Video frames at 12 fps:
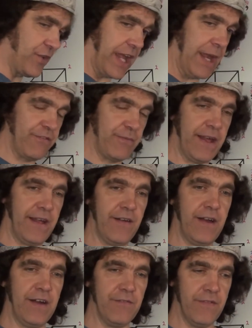came from that,
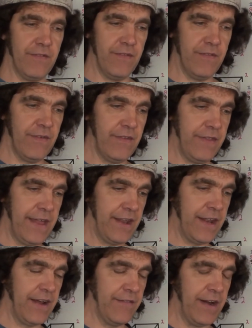uh,
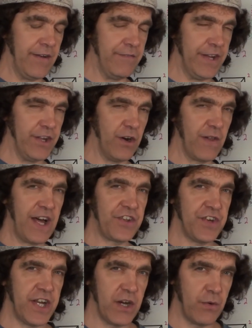that, that, that video
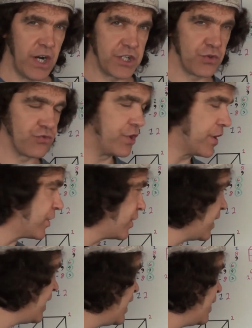last night I watched, it was really good.
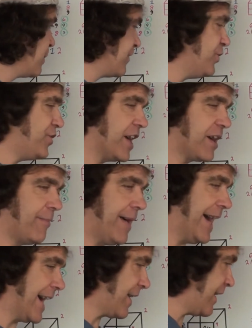But if you take a
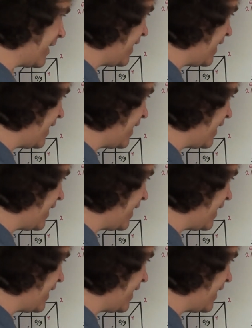magnet,